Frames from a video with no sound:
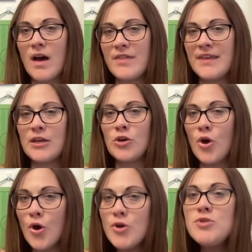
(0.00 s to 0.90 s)
that I think
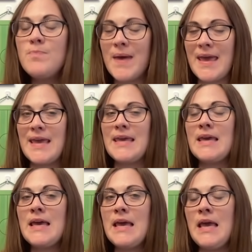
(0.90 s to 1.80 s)
could
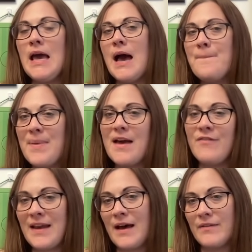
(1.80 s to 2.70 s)
be a bit of
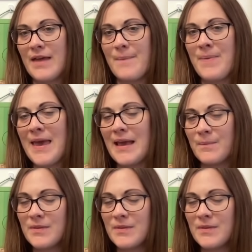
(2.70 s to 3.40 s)
an out there pick.